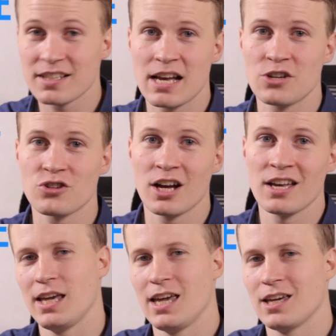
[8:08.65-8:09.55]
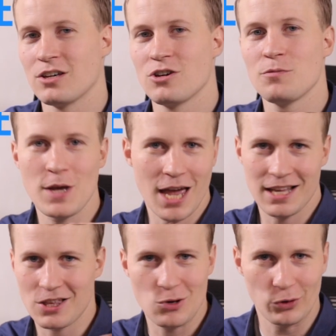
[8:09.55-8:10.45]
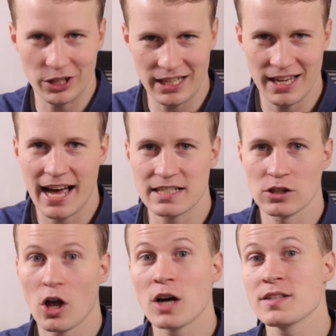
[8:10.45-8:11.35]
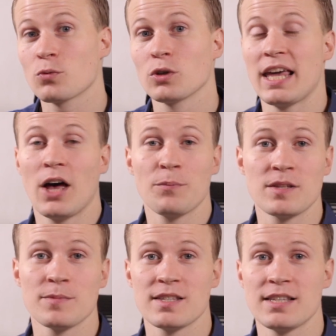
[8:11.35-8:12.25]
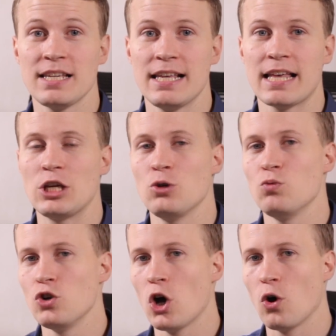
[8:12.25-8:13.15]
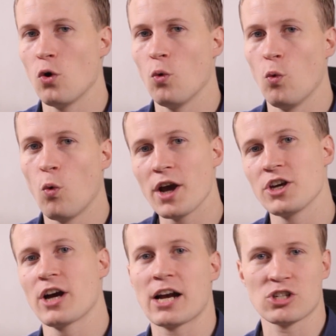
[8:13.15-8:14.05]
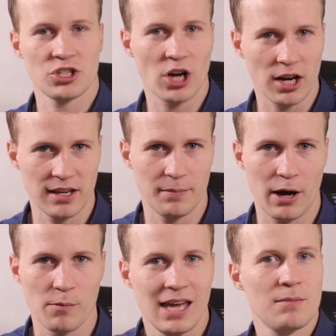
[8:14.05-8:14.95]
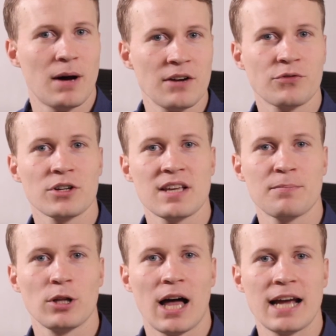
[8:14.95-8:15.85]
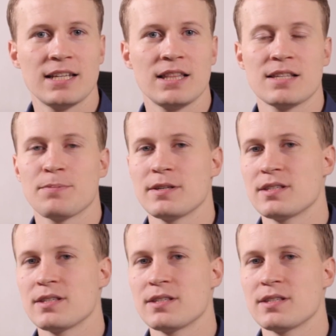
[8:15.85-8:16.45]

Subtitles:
etc. It could be anything really, as long as it really helps them see that you know what you're actually talking about. In mine, for example, I did this by